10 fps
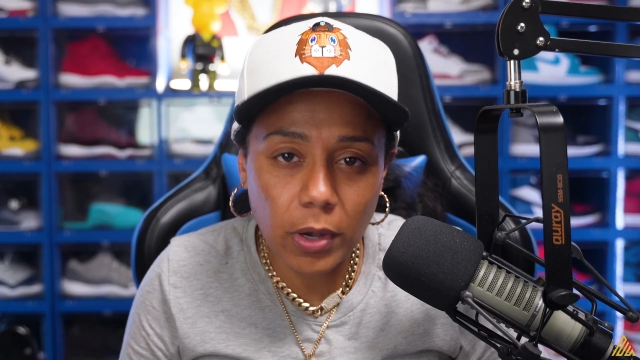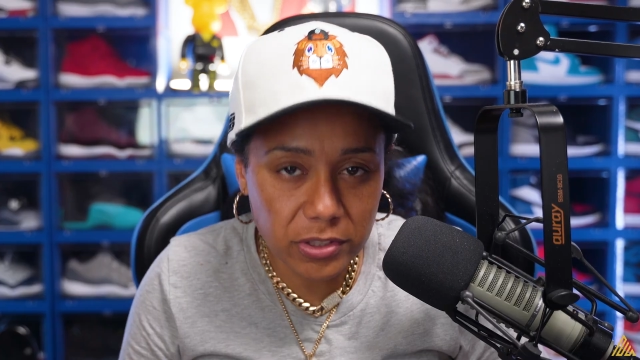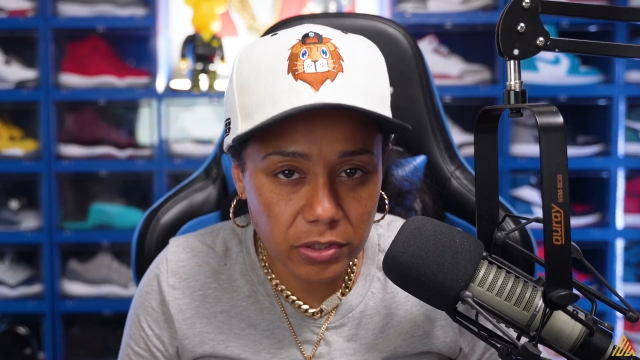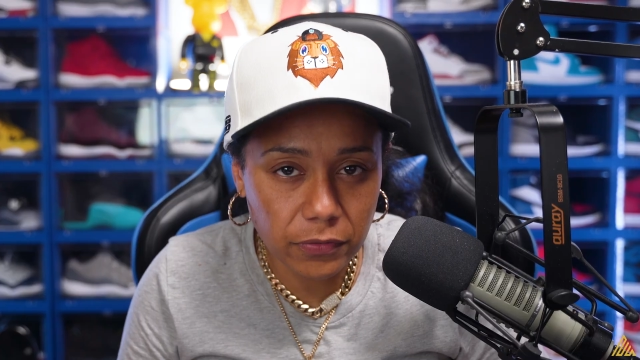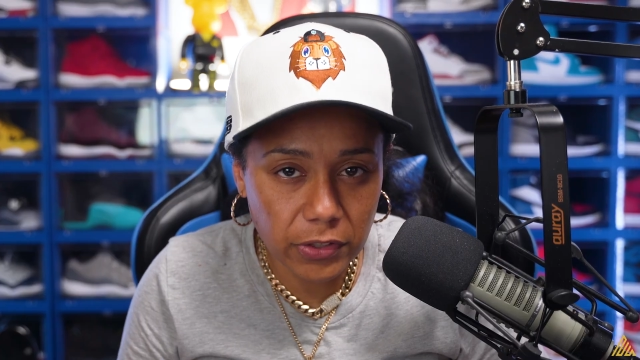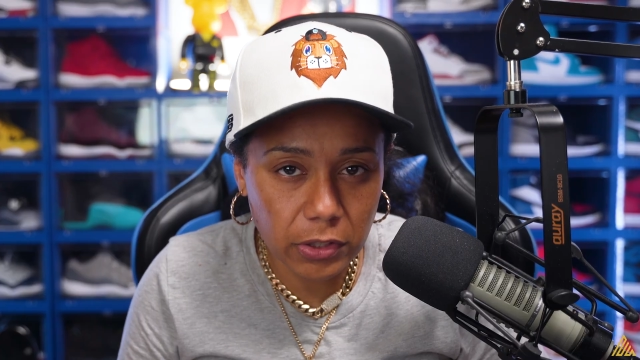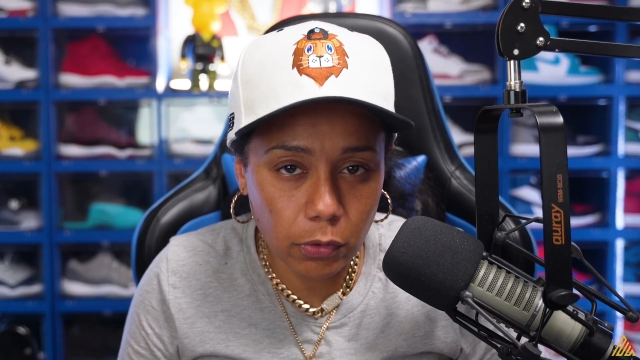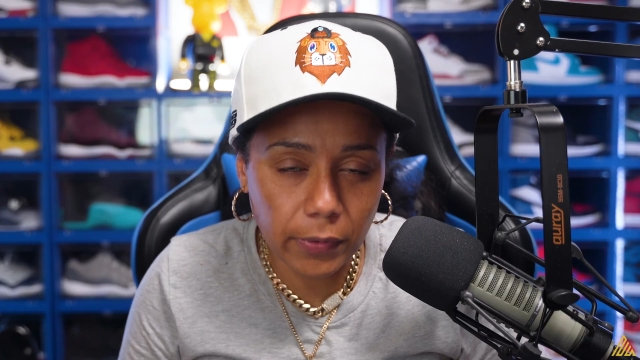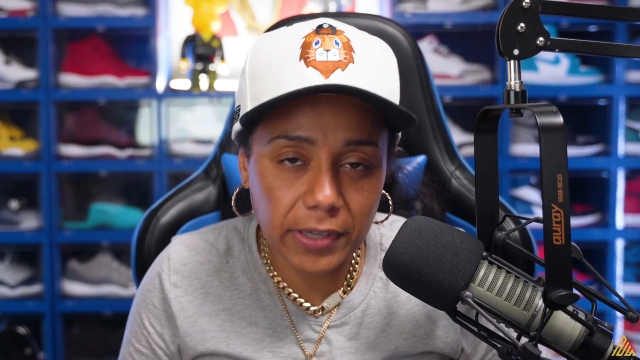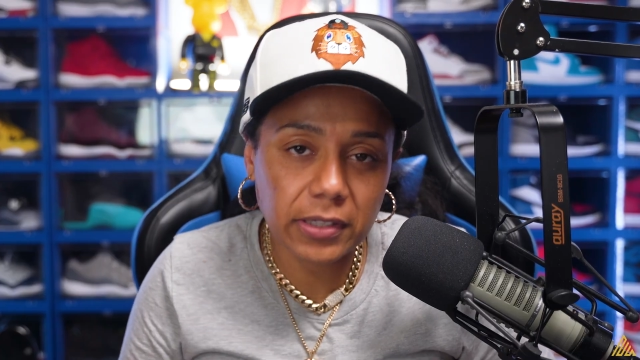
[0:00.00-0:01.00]
watching a video
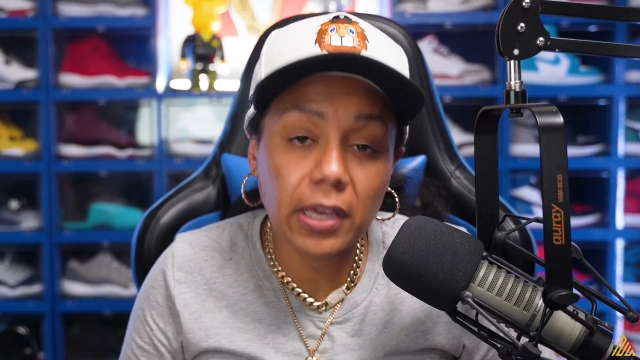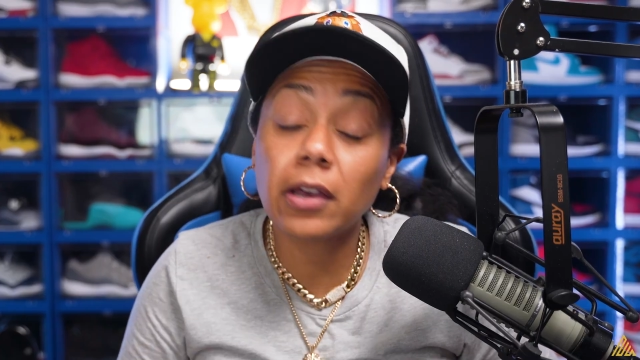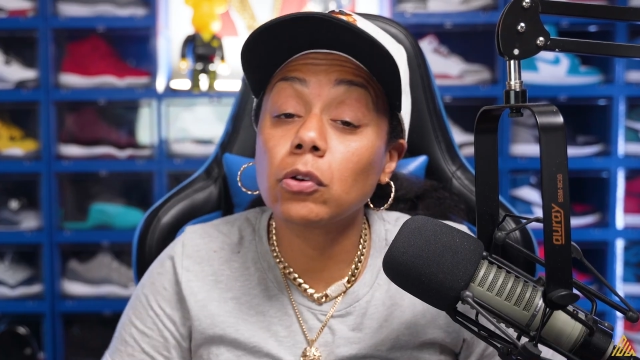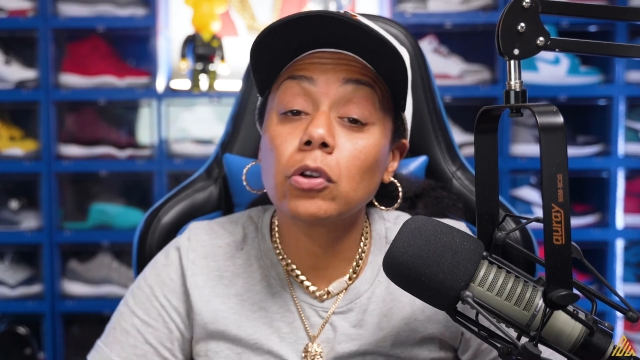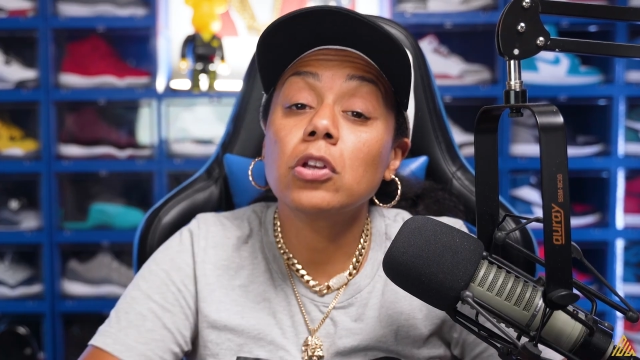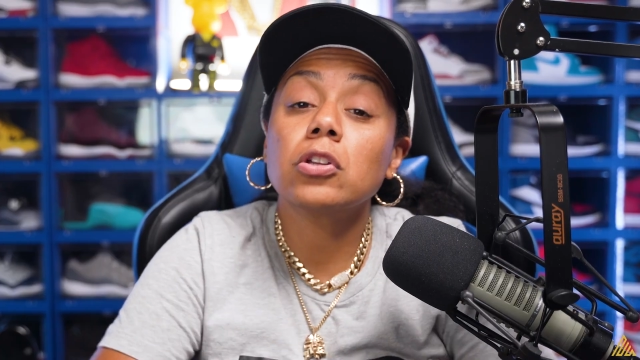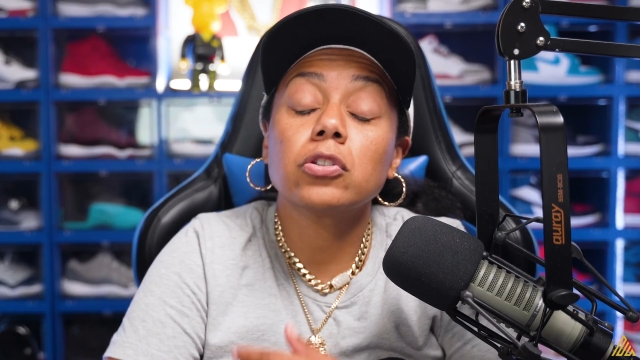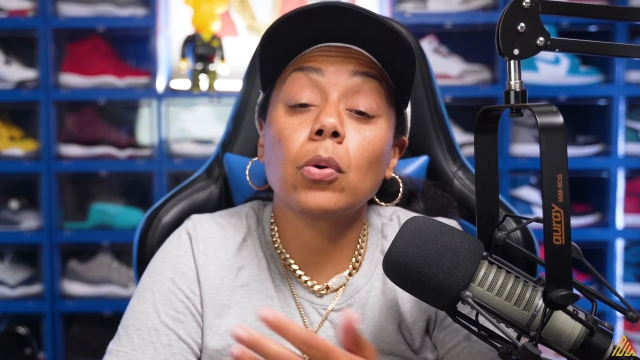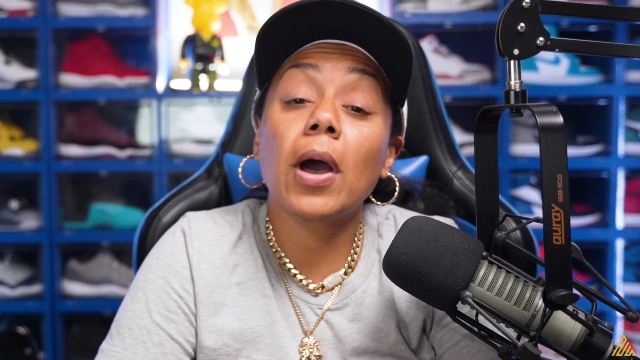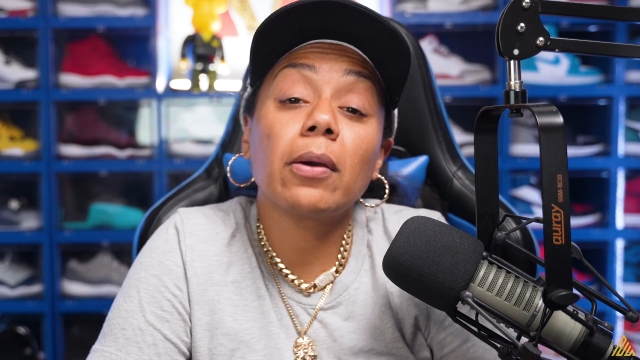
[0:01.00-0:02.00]
right now.
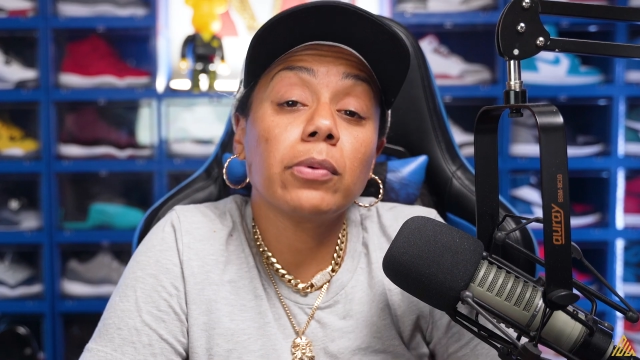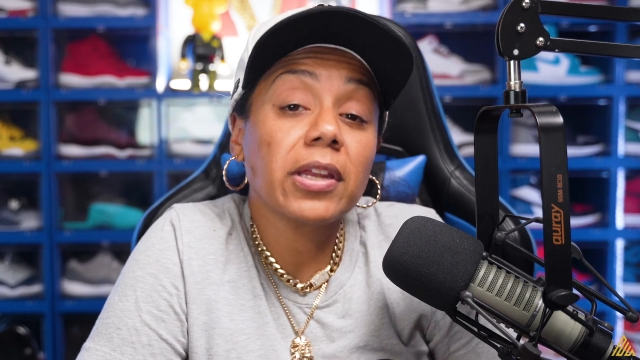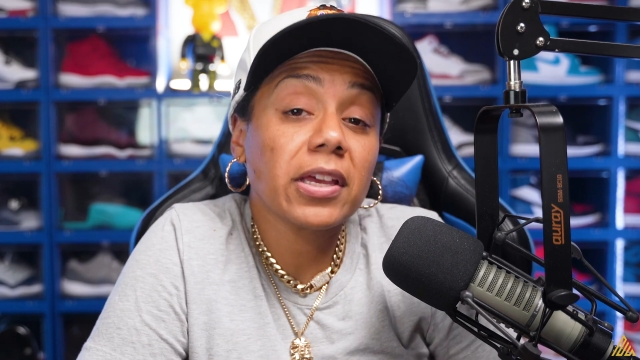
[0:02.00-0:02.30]
So I would